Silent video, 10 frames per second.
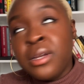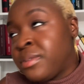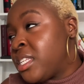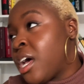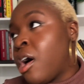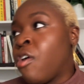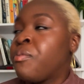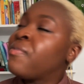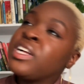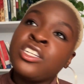himself,
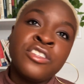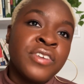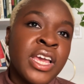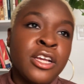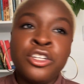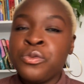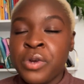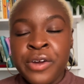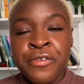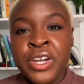provide justification,
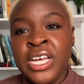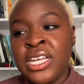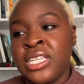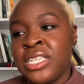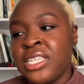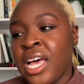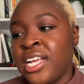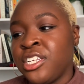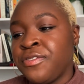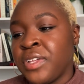whatever it is, I
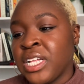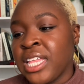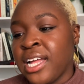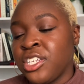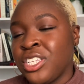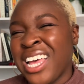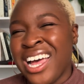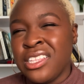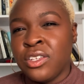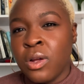just feel like that just
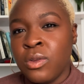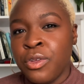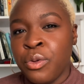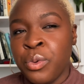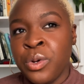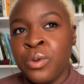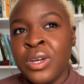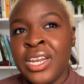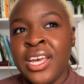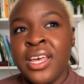adds salt to the wound,
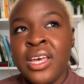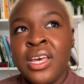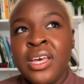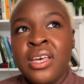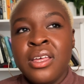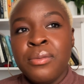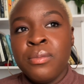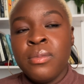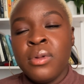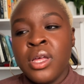and it,
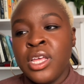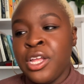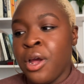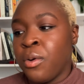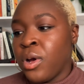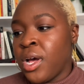you know,